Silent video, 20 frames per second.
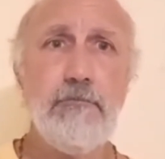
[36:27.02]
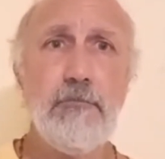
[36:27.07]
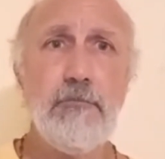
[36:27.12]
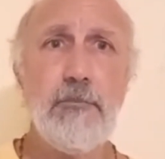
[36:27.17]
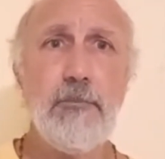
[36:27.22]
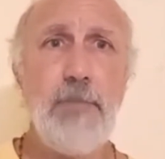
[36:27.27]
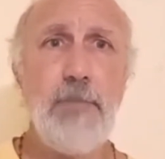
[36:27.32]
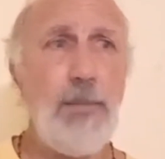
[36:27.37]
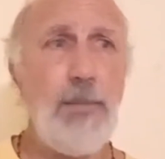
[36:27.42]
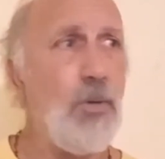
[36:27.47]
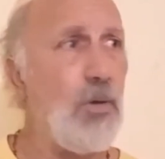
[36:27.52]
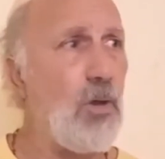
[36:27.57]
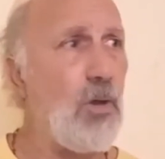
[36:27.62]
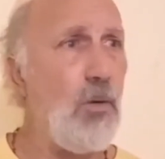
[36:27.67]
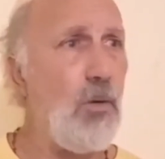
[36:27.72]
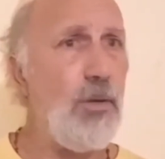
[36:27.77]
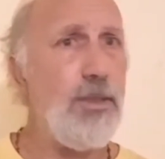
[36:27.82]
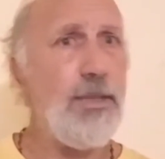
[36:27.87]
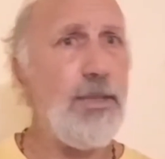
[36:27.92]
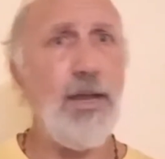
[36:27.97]
People
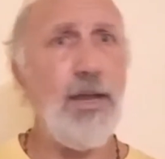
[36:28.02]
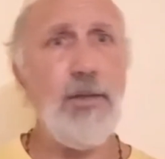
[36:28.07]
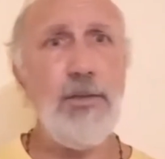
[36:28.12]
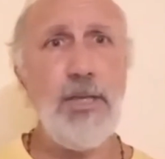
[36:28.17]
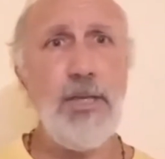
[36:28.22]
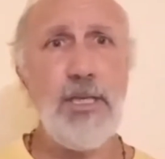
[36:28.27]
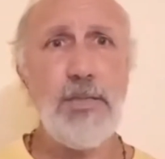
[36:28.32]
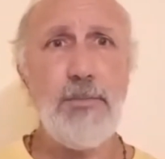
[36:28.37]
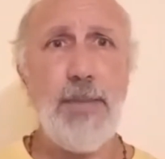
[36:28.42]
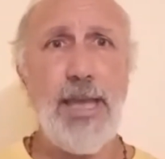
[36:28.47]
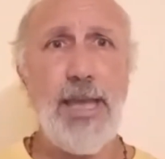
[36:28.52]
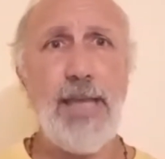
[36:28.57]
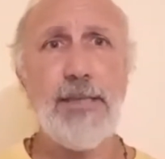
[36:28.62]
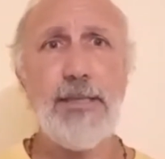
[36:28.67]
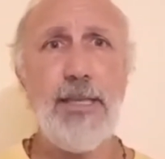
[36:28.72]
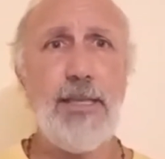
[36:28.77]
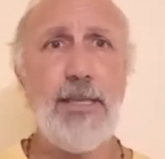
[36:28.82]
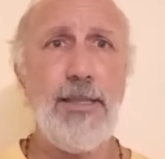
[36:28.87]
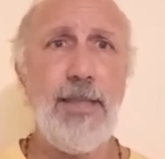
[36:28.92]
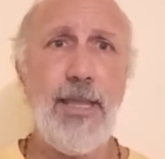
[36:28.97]
going down these
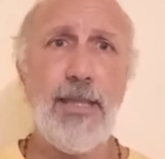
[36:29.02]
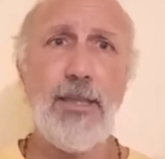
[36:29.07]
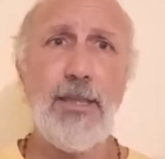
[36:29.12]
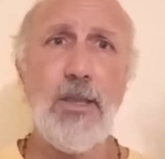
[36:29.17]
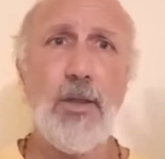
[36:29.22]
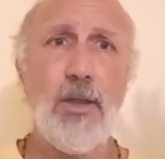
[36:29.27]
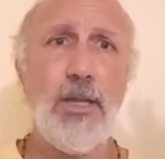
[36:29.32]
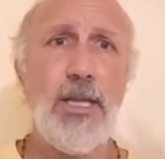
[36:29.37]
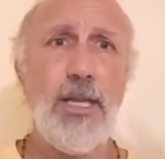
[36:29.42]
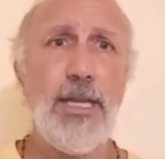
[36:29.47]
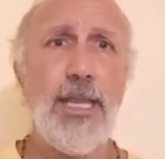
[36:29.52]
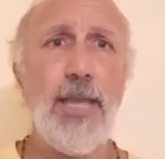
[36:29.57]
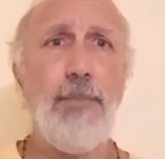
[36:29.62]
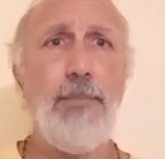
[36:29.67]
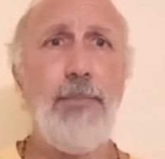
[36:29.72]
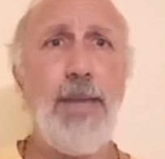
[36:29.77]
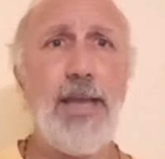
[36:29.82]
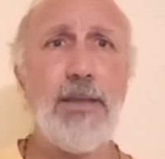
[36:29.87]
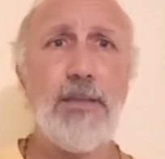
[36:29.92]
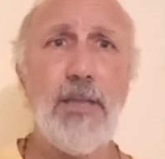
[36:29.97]
paths, they think they're going to
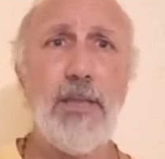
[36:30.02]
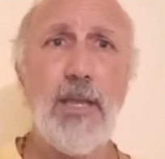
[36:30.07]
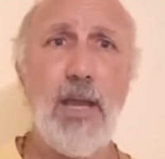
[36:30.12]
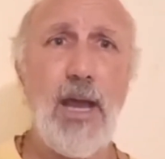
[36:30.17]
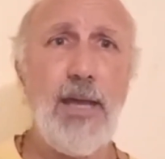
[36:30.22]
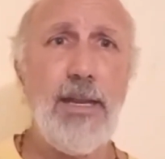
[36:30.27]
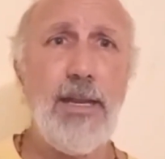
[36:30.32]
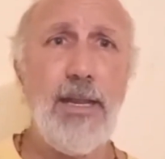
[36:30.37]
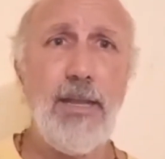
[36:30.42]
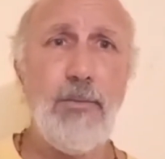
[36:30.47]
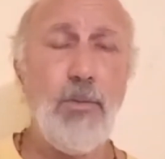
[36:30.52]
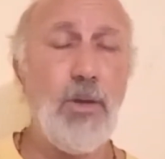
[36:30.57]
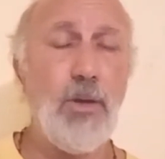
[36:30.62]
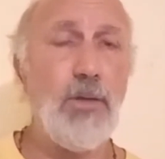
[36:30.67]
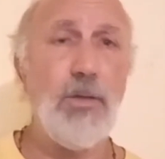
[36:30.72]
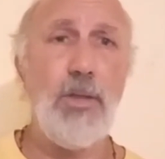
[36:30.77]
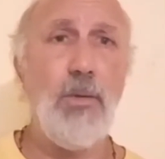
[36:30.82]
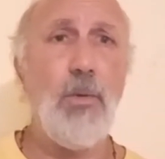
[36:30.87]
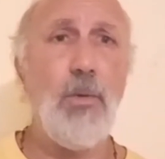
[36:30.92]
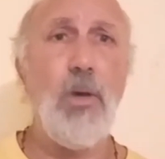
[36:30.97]
get back to Godhead.
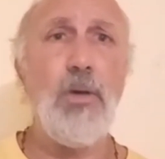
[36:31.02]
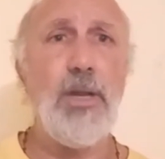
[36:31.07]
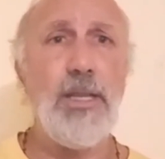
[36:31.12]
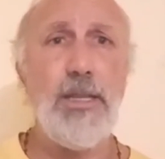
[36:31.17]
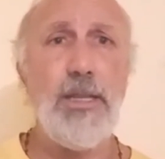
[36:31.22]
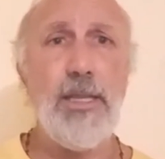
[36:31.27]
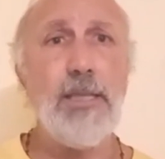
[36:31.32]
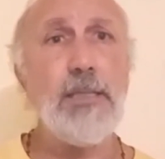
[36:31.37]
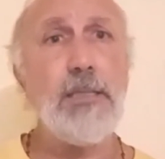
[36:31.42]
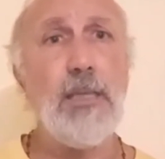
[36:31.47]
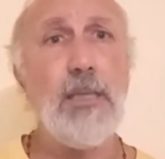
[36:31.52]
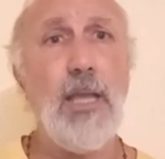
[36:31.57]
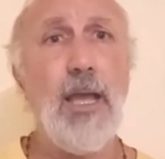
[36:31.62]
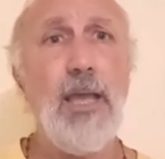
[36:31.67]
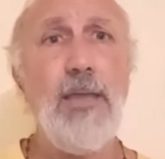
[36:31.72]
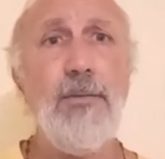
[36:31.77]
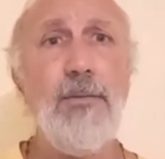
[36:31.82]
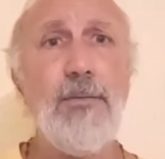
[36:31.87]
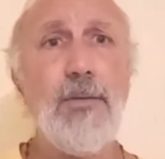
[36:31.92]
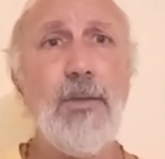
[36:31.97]
Well, you won't in this
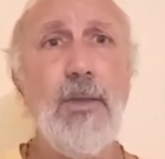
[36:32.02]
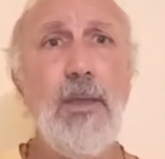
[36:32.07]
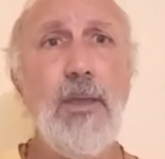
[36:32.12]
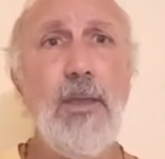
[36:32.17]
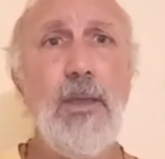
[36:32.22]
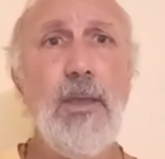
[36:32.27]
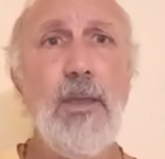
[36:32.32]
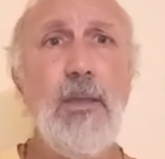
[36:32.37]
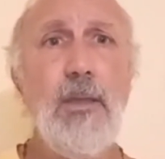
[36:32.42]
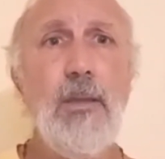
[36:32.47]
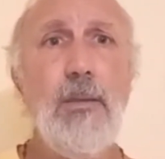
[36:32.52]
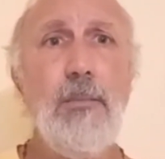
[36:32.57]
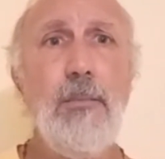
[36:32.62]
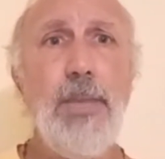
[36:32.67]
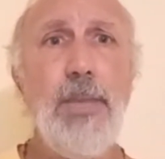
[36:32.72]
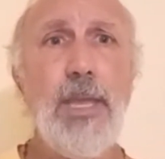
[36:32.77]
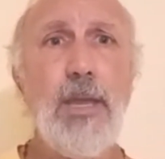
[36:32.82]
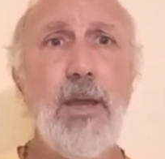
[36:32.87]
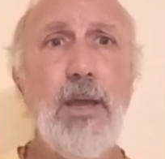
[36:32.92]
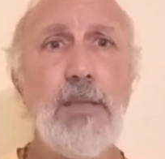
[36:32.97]
life,
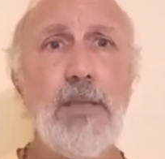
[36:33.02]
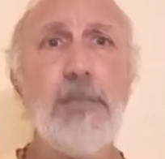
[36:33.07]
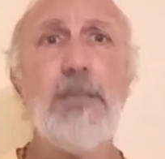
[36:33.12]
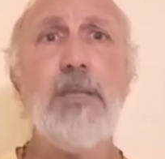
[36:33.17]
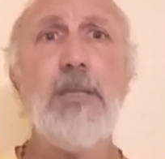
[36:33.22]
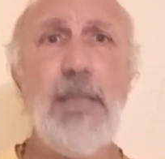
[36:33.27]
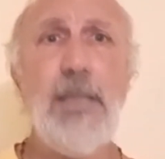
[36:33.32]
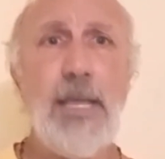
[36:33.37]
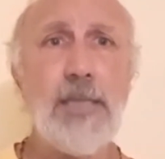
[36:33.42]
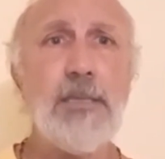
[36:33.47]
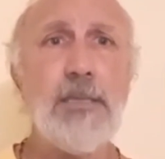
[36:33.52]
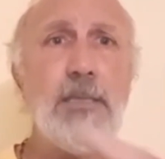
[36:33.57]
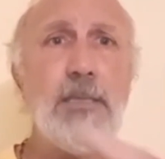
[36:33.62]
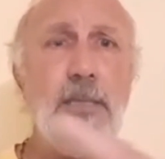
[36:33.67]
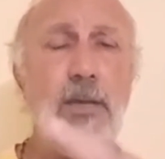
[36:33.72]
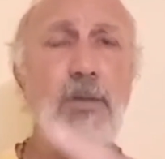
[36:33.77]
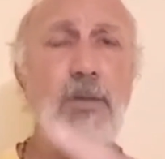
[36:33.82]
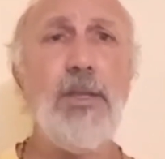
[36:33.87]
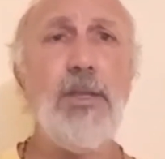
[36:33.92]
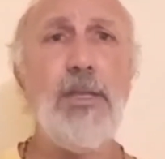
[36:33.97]
because that's
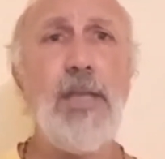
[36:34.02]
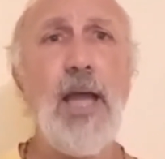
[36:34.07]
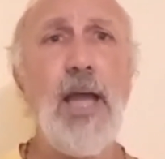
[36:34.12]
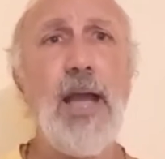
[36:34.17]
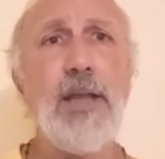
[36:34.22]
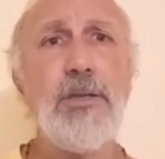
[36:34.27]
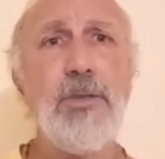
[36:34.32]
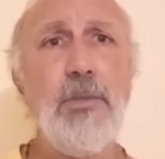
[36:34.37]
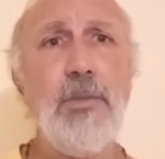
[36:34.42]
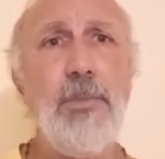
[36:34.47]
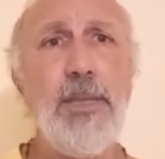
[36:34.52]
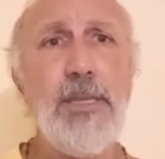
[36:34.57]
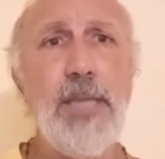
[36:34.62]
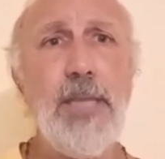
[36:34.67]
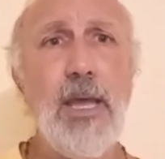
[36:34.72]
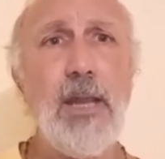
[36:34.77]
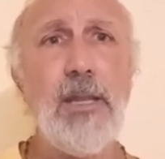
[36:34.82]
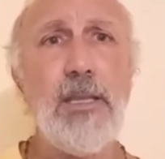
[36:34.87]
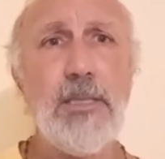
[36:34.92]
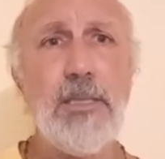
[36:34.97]
still the Daksha
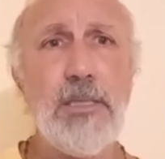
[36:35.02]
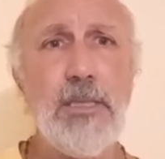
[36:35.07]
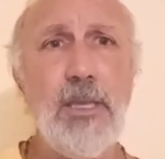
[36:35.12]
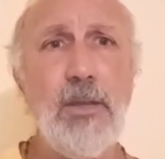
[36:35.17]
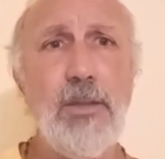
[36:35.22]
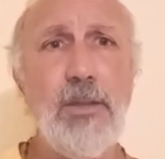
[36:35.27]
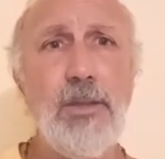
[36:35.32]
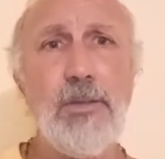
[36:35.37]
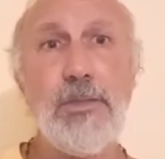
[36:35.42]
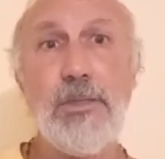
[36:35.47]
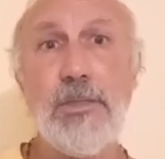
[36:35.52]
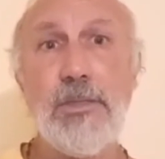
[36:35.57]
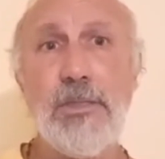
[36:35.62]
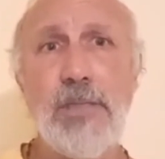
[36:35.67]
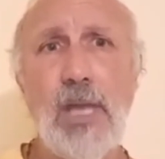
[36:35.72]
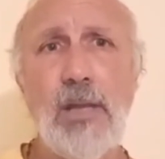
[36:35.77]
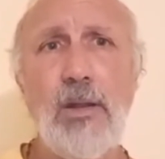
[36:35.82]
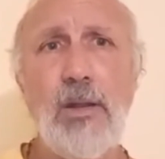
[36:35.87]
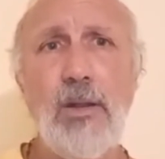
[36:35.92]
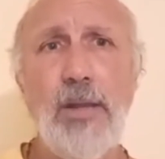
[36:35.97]
mentality. Still, there's
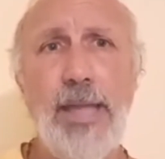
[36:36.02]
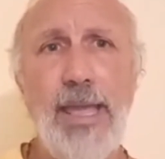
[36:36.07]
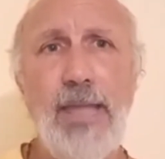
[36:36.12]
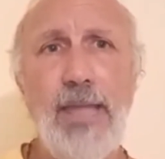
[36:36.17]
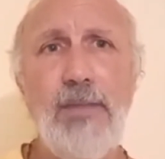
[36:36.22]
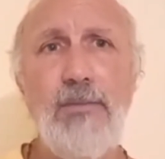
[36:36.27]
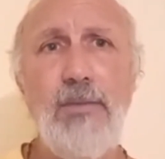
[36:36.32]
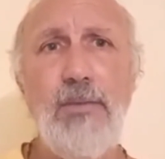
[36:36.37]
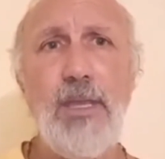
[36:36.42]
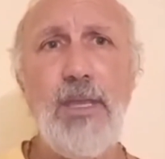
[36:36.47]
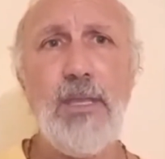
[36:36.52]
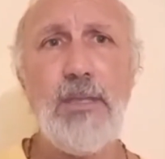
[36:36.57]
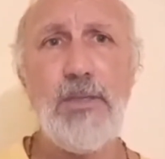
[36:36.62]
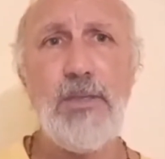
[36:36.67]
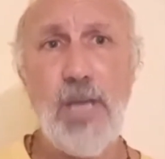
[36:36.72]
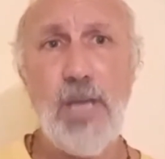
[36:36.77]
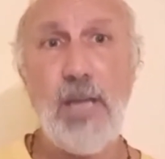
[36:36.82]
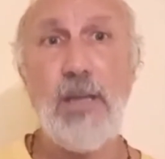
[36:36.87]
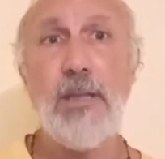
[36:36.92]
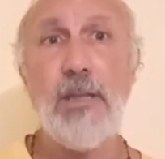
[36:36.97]
subtle envy and
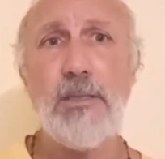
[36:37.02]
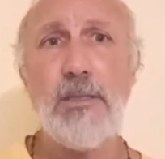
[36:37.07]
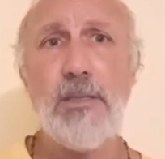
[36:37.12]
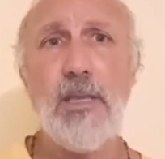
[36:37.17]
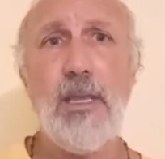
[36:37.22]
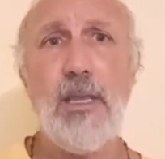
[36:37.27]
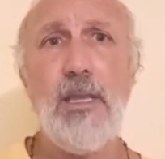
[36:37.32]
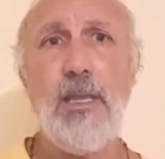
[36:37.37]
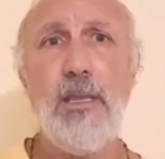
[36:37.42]
jealousy